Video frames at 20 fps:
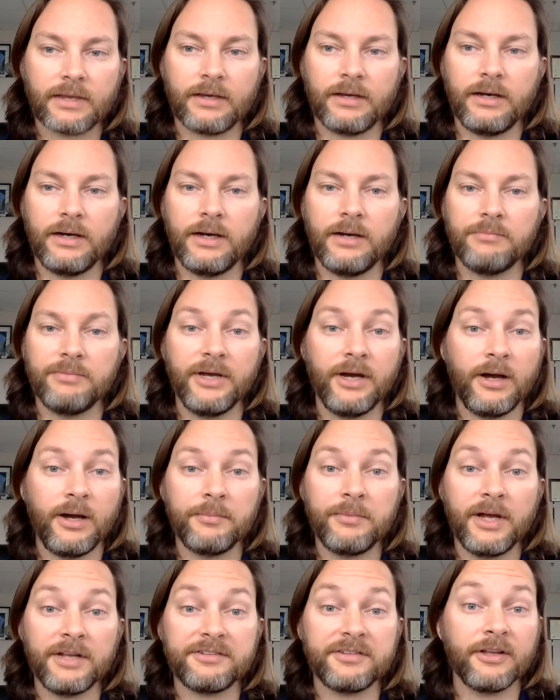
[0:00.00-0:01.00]

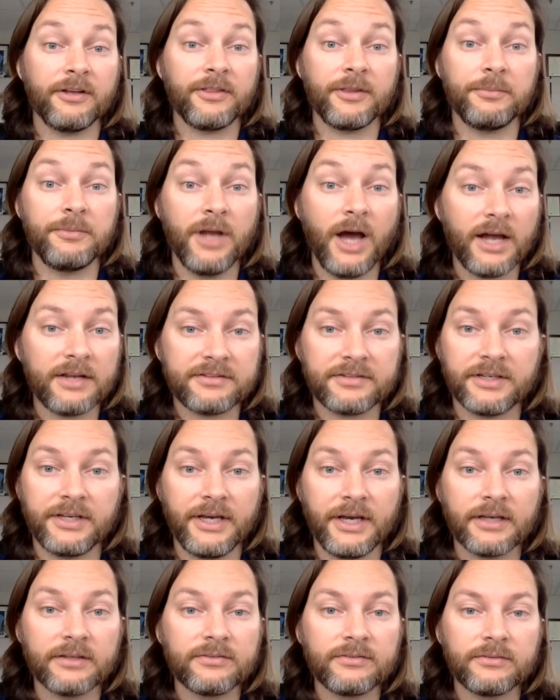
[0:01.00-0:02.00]
Now, I'm not telling them not to
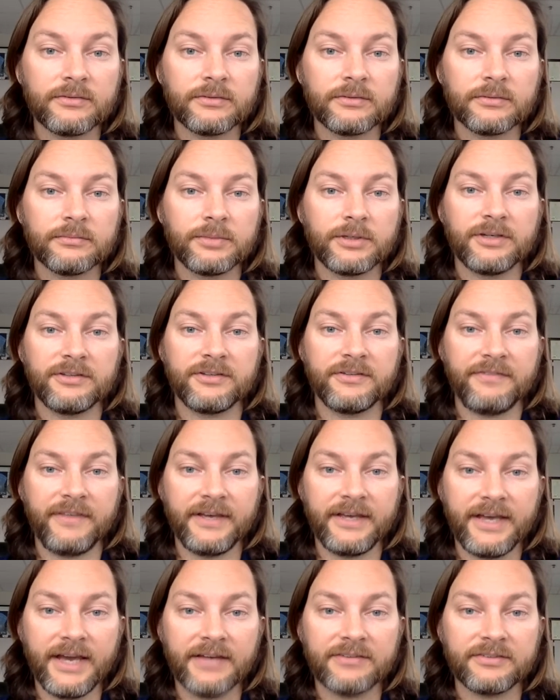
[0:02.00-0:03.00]
guess, because if
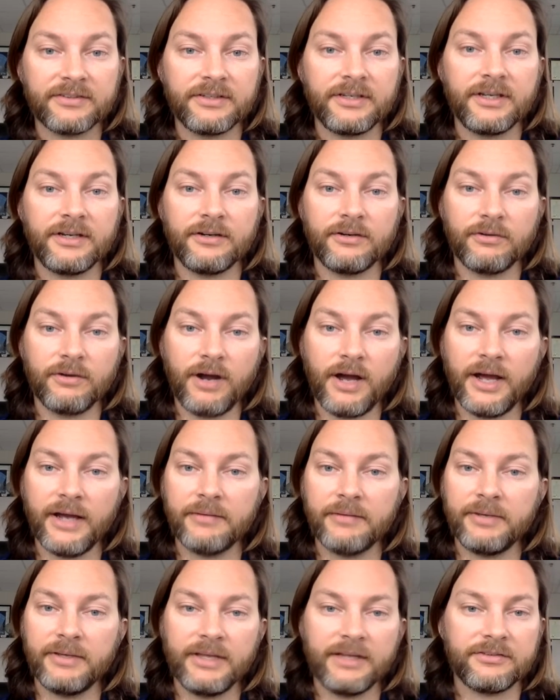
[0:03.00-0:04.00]
they guess and get it
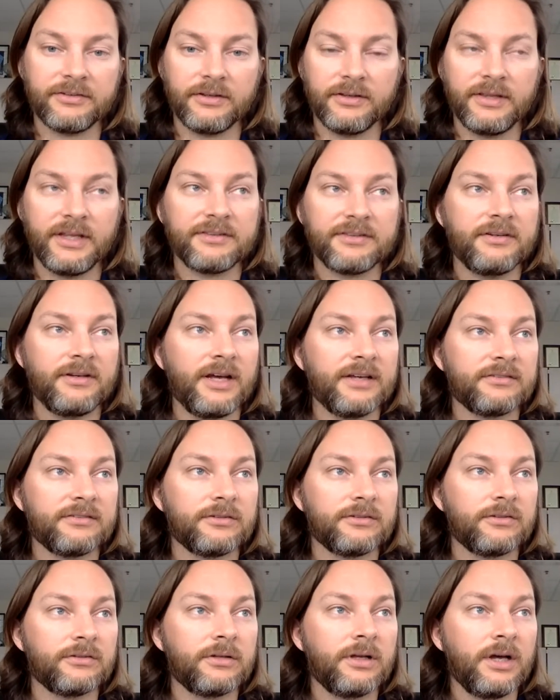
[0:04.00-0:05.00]
right, man, that's a
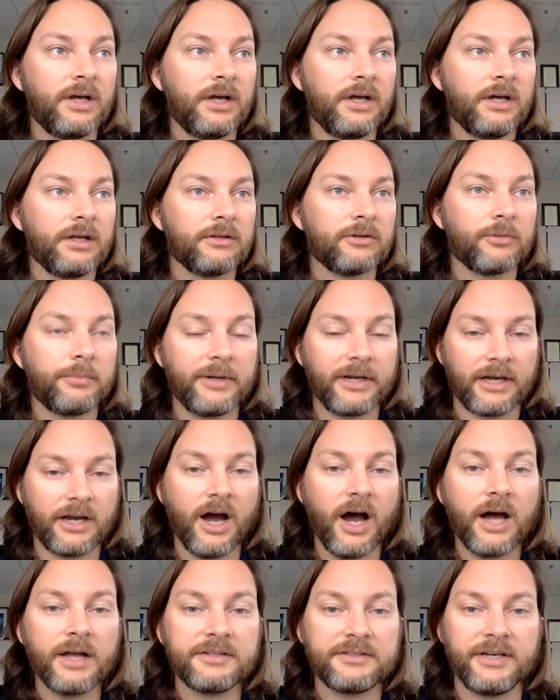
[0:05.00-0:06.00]
nice little bit of
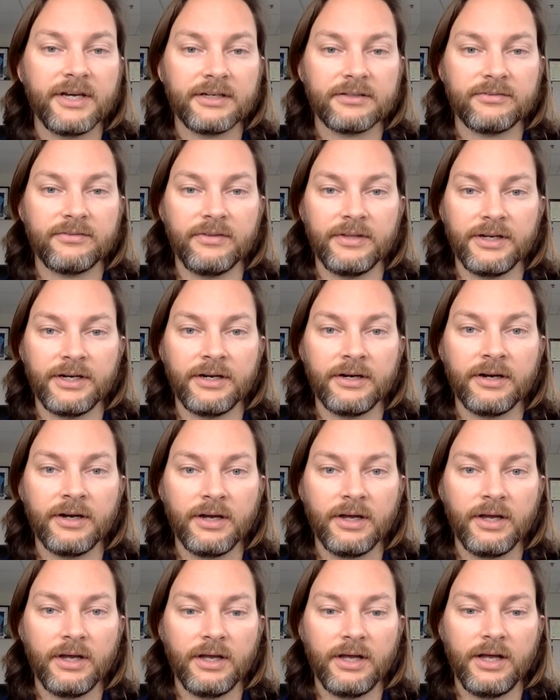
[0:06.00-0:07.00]
context there
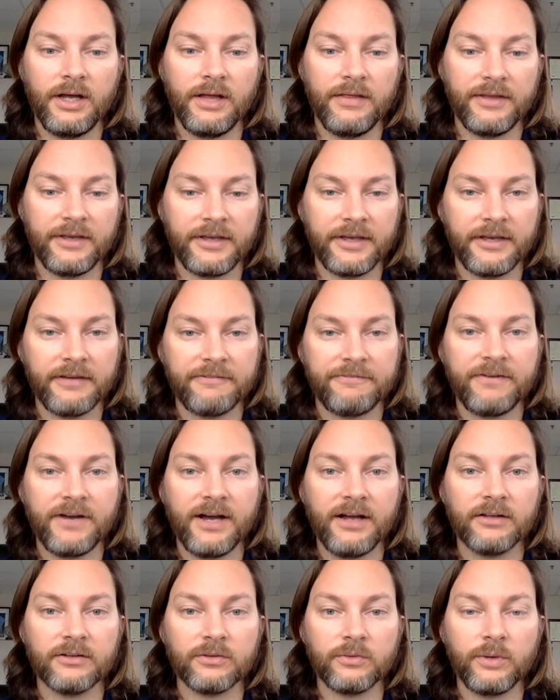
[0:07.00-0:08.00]
that can get
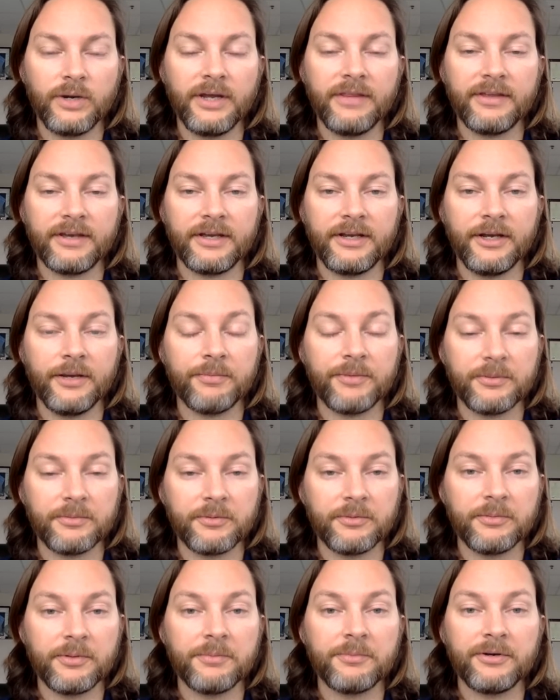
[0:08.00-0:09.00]
filed away that can help
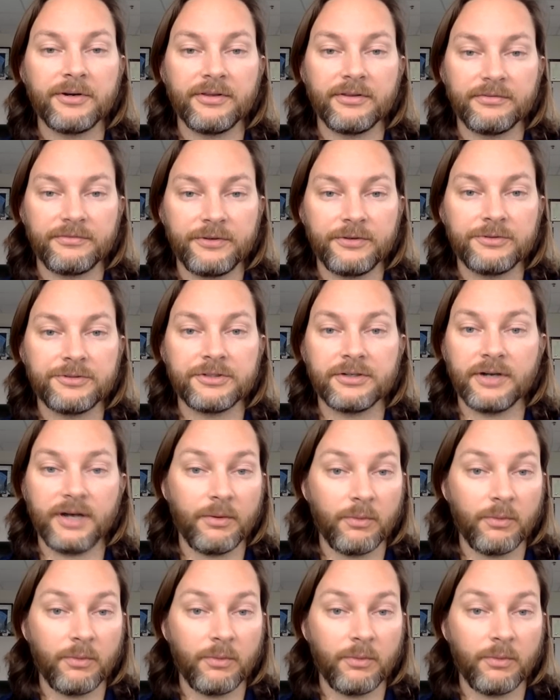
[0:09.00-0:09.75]
them remember it in the future.